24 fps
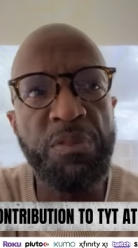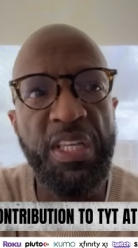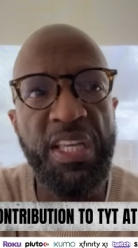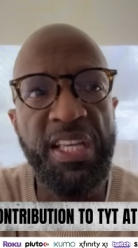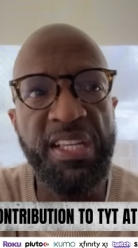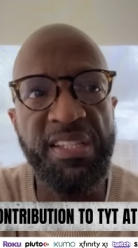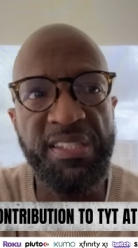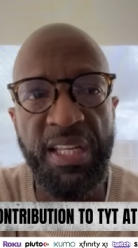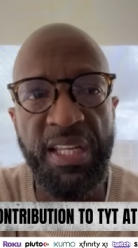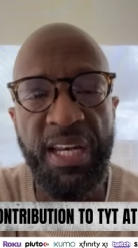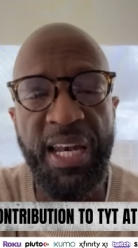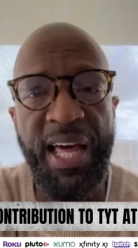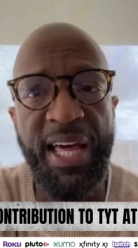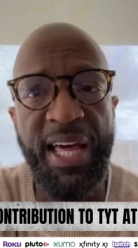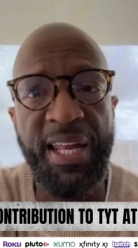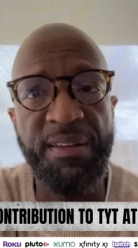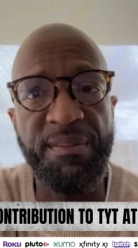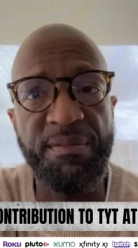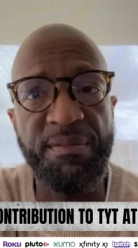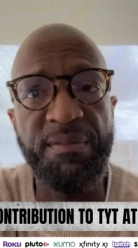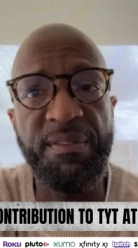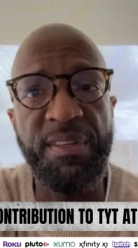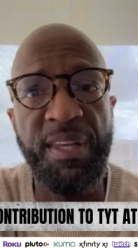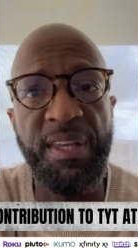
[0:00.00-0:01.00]
It's a lot
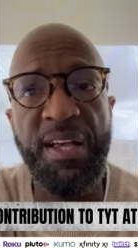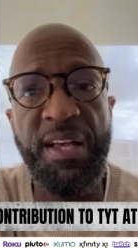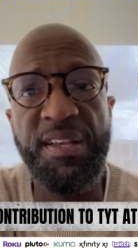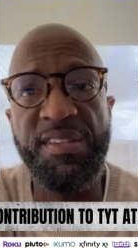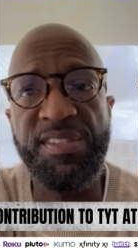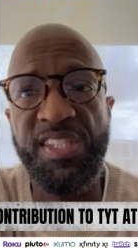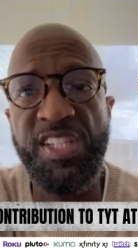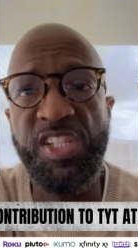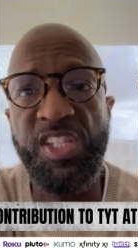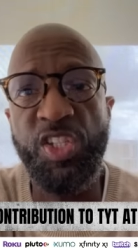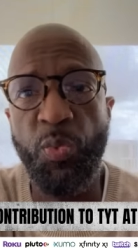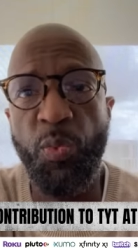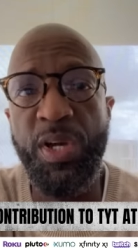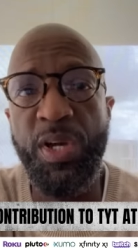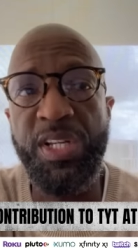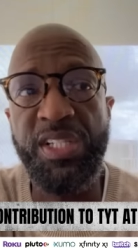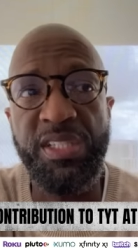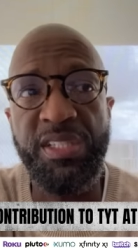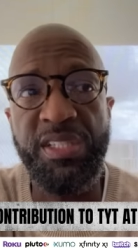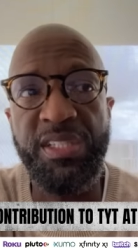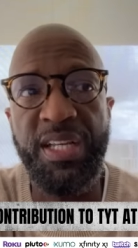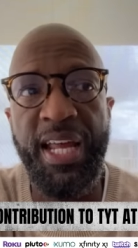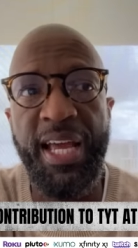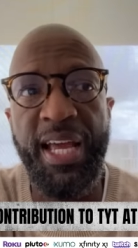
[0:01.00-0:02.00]
of
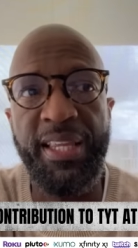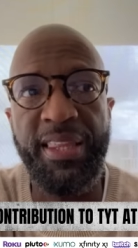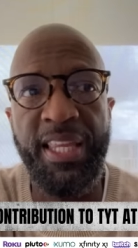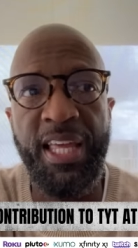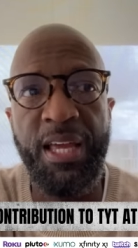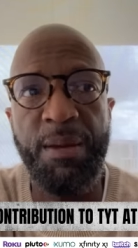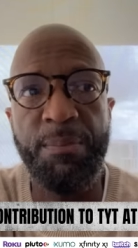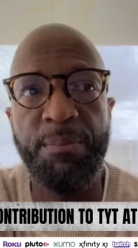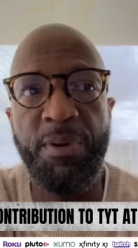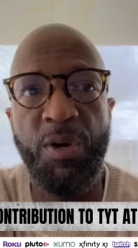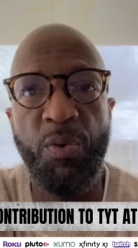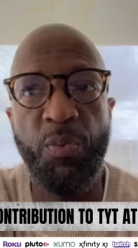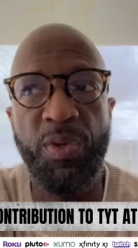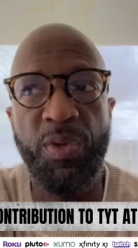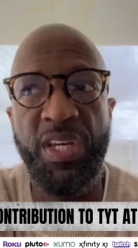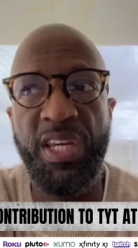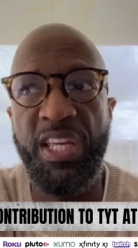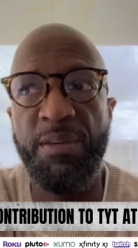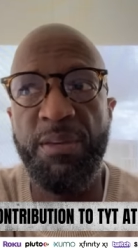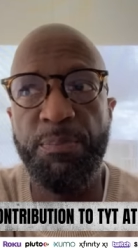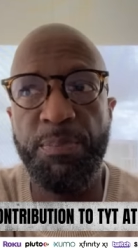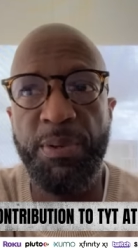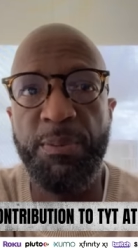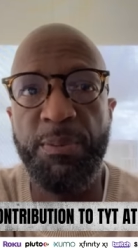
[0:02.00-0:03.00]
situations like that, but we
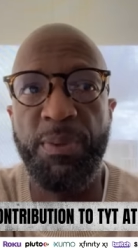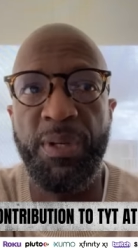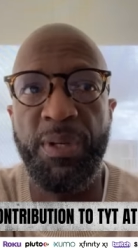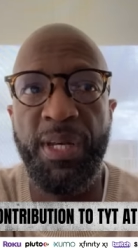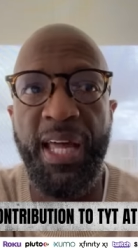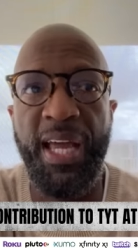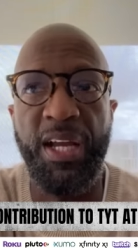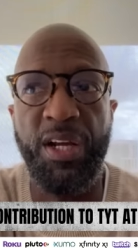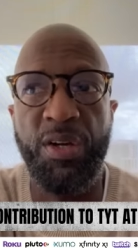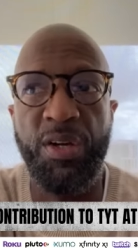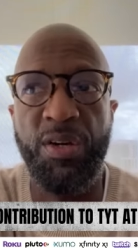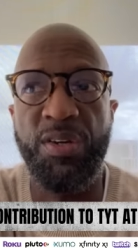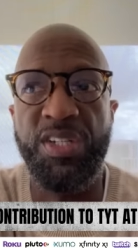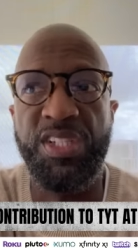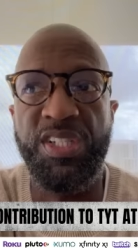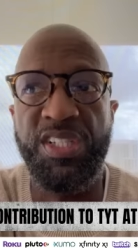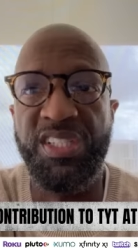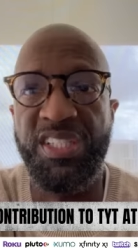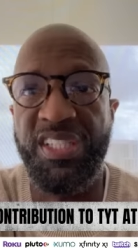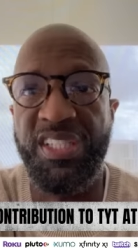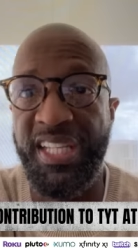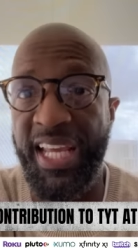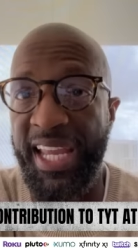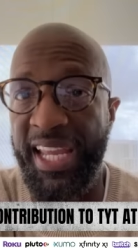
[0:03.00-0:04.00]
need people like her to
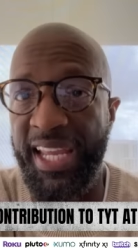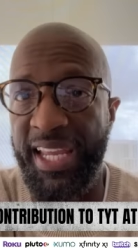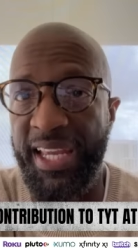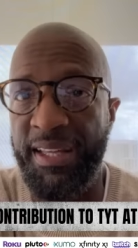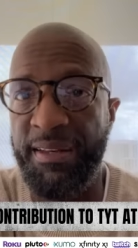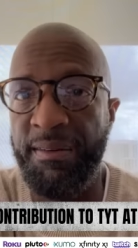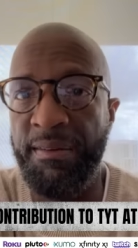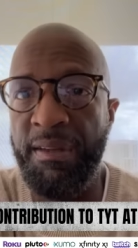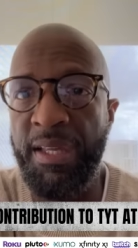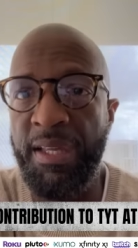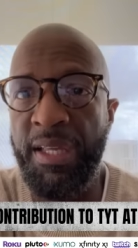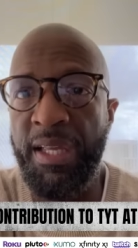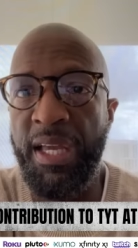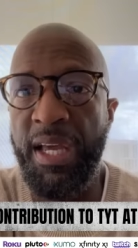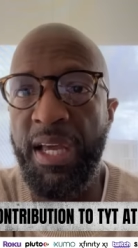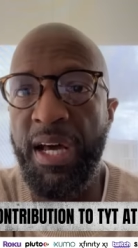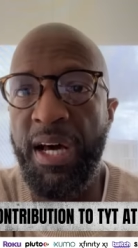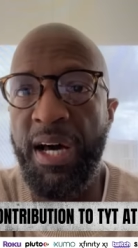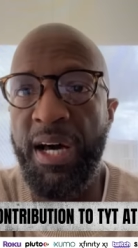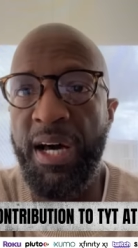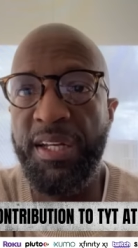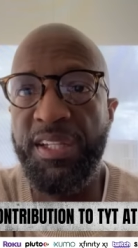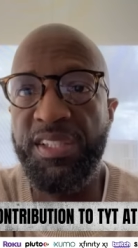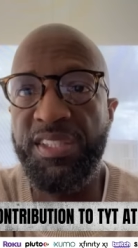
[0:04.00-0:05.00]
stand
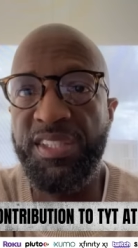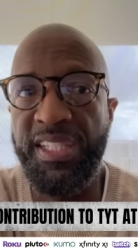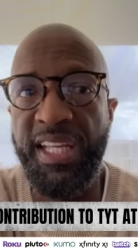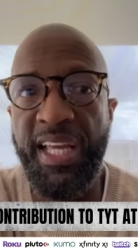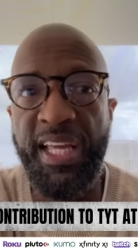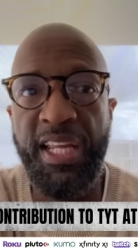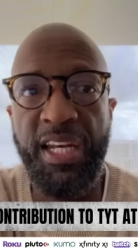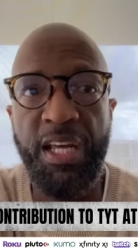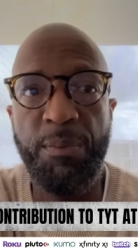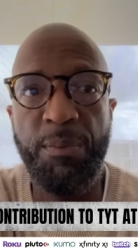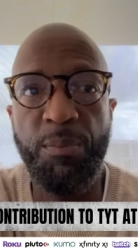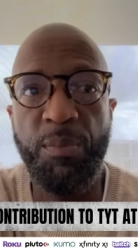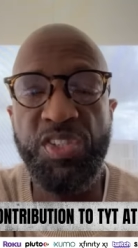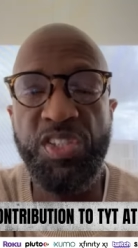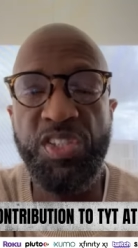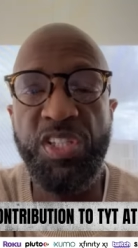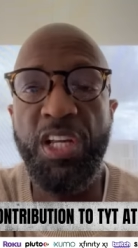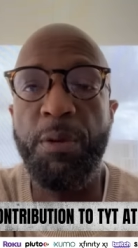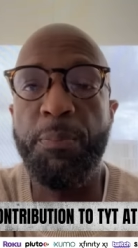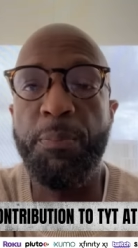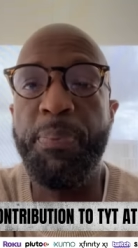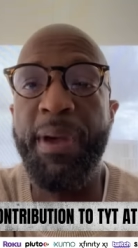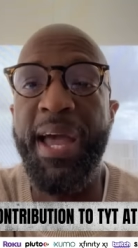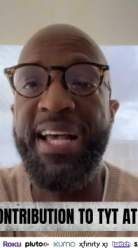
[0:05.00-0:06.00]
up where
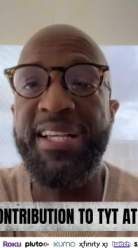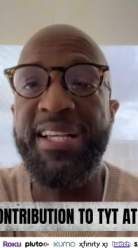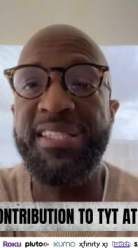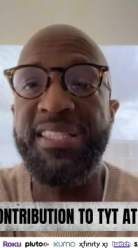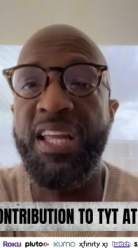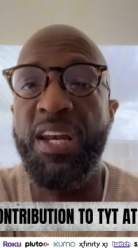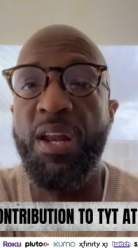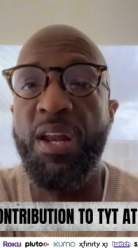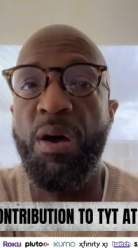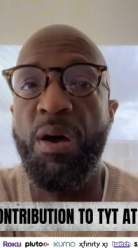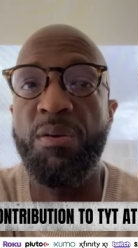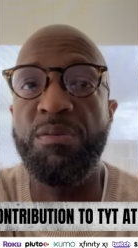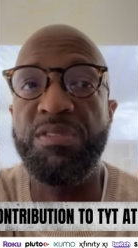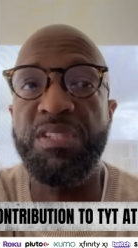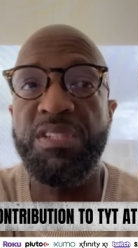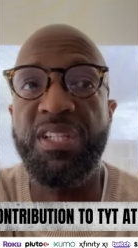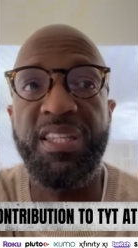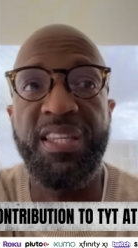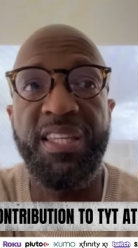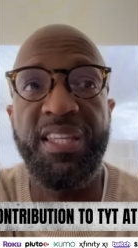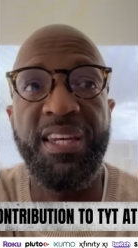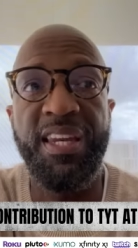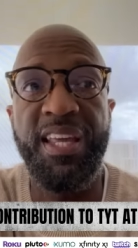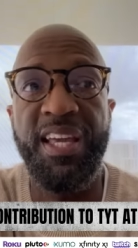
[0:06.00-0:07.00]
she could pass that on
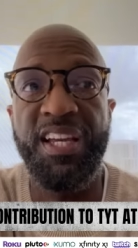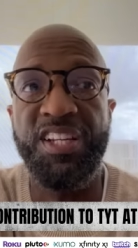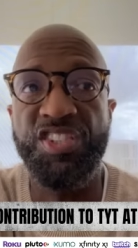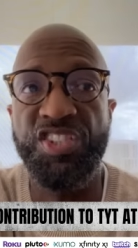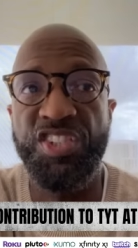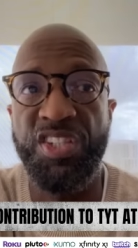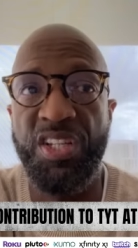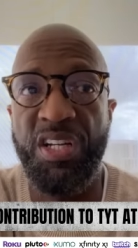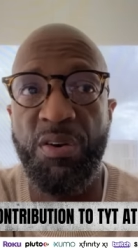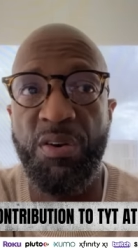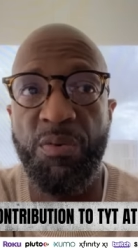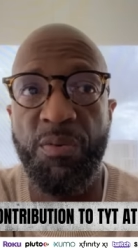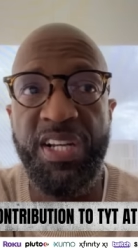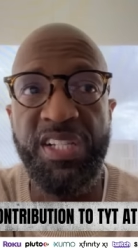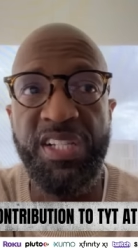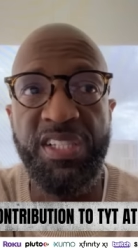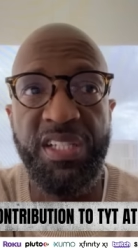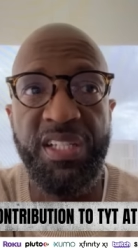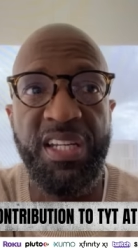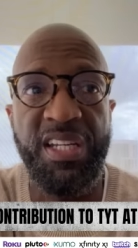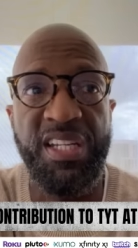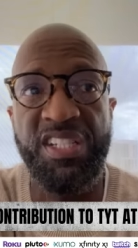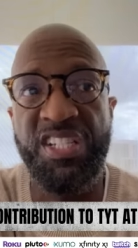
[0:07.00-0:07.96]
to the next generation.